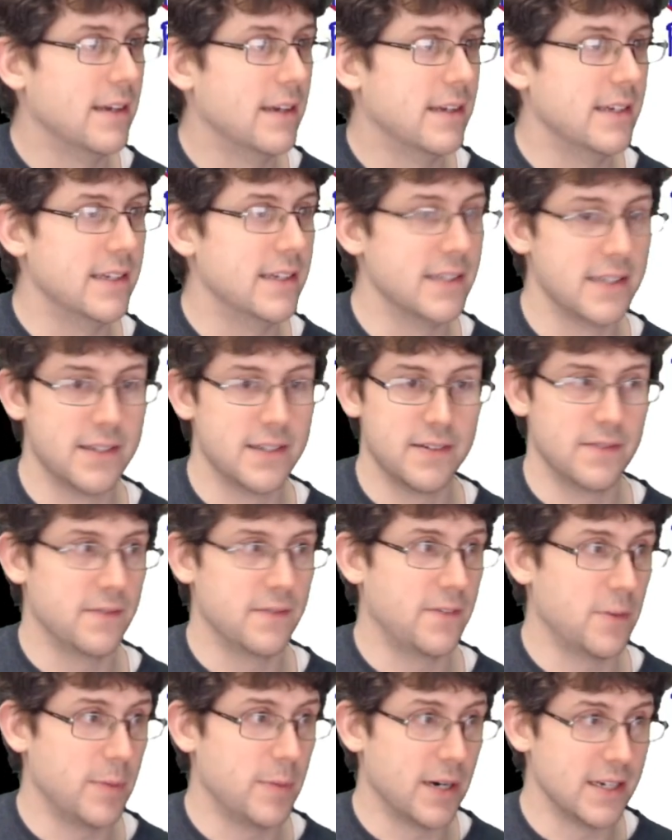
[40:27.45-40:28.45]
is,
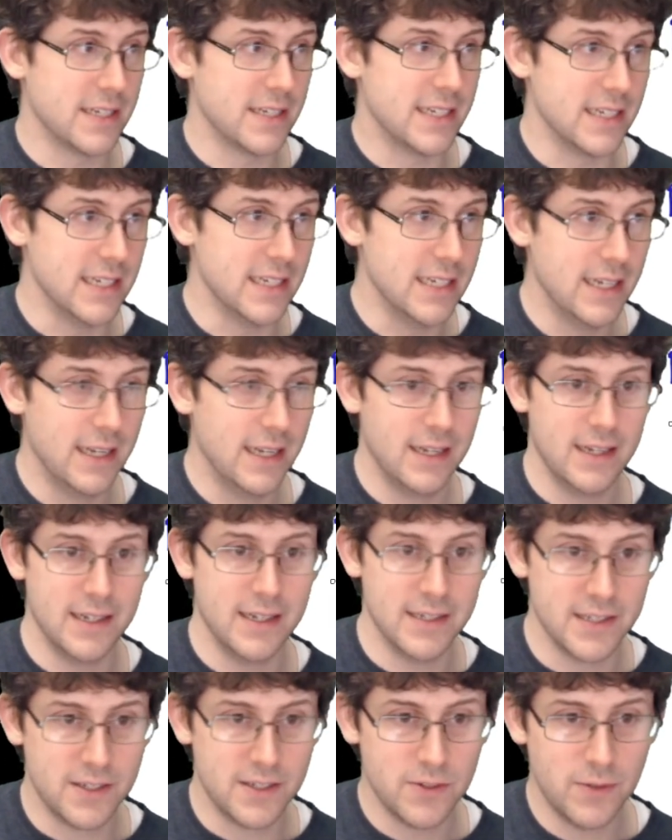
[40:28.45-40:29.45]
for part C,
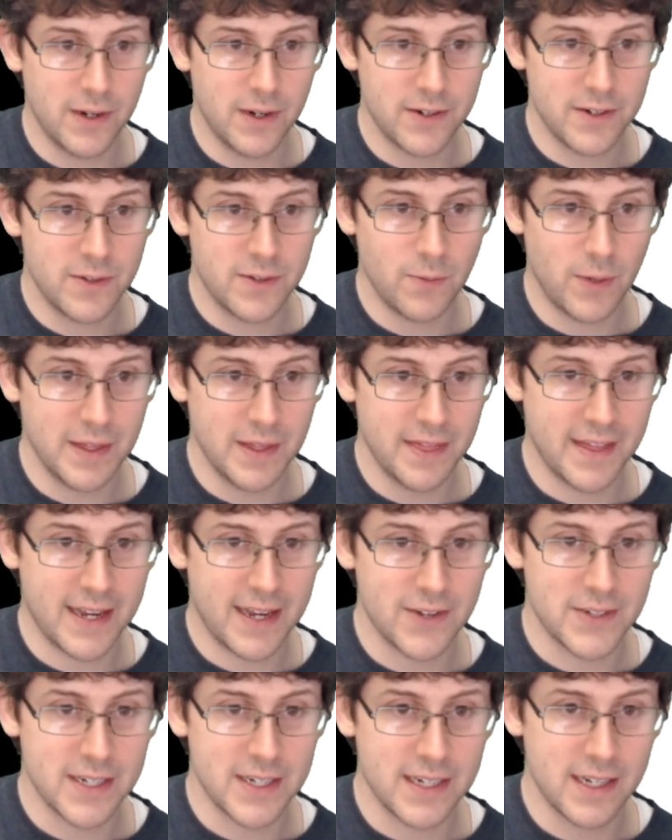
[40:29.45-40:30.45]
is
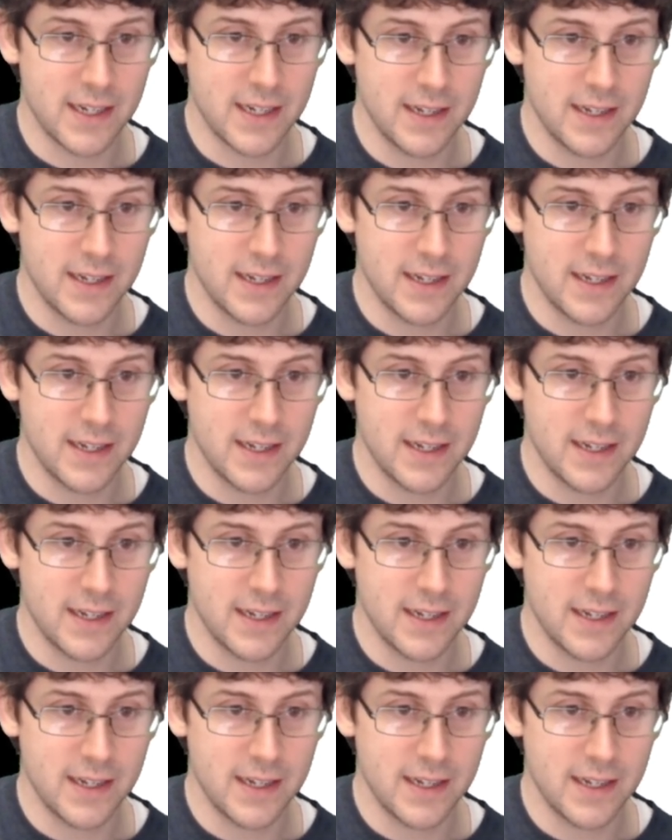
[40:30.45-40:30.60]
201,000.